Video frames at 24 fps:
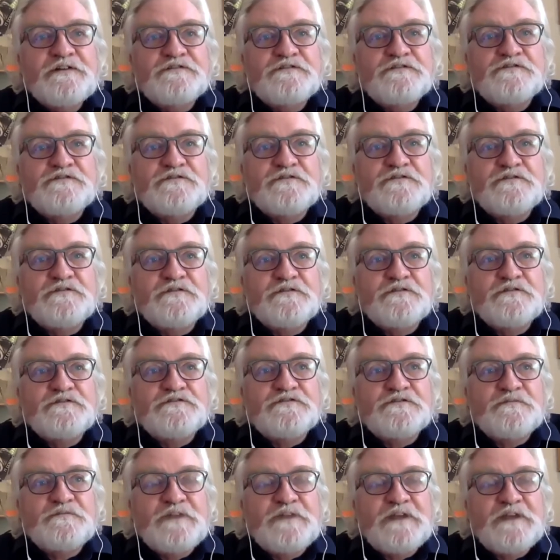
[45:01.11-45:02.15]
to,
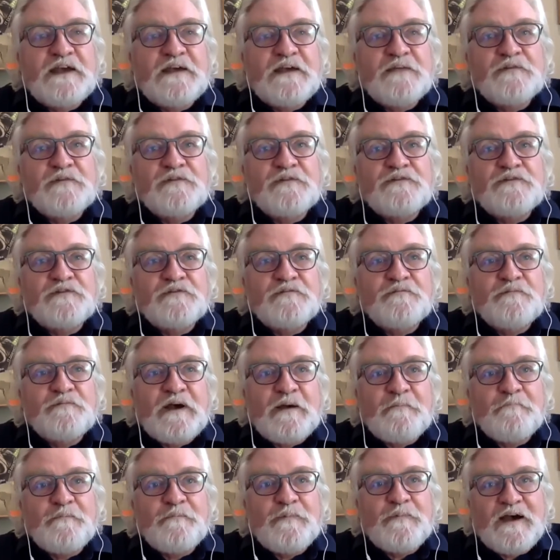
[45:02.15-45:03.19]
to be able to
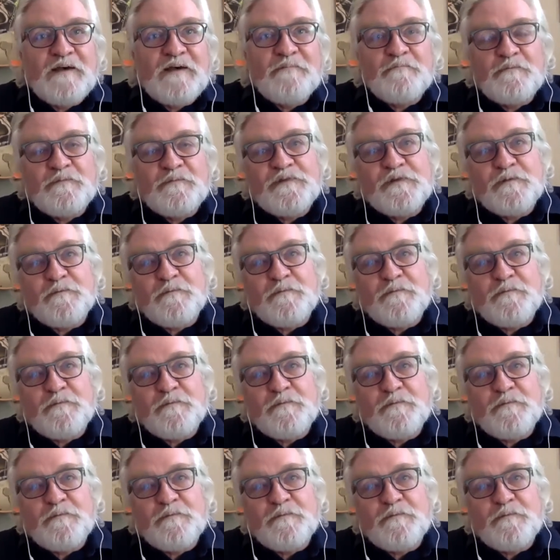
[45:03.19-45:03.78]
pump up the